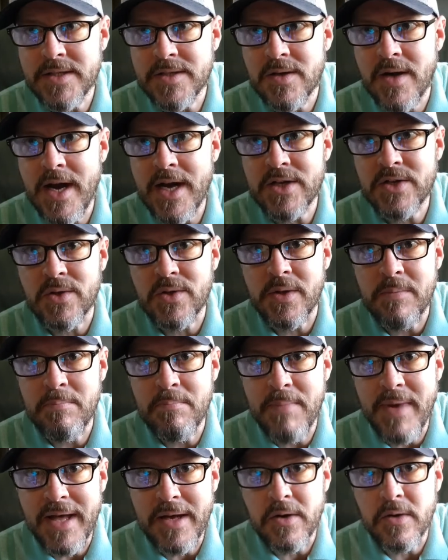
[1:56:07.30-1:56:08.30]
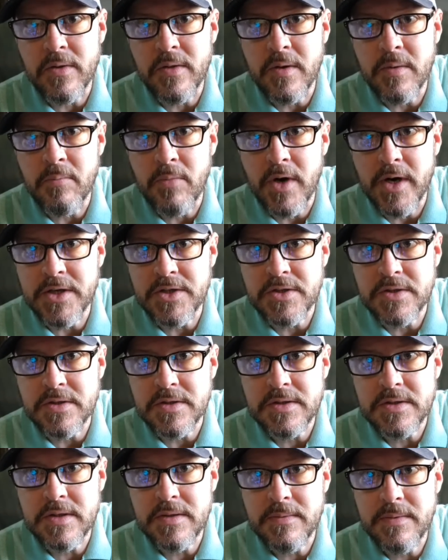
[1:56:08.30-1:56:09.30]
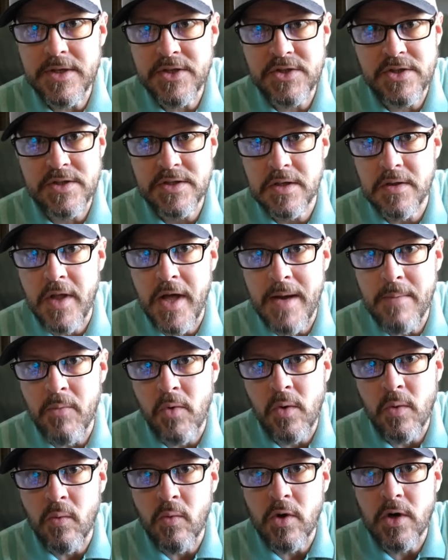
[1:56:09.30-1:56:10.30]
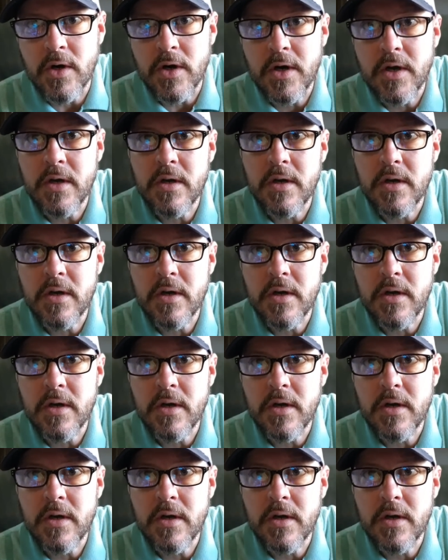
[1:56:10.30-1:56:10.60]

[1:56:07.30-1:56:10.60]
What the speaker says: are actually better than brushes. It's just a lot more work.